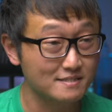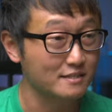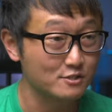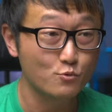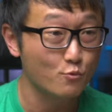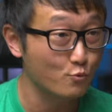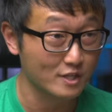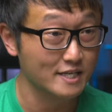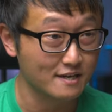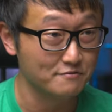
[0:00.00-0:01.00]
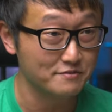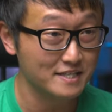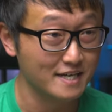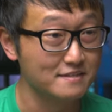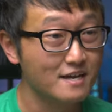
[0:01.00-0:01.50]
things really
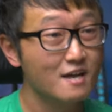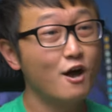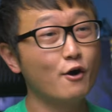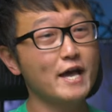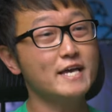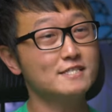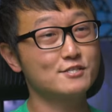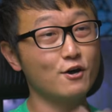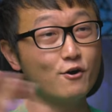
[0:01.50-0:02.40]
convenient. Okay, so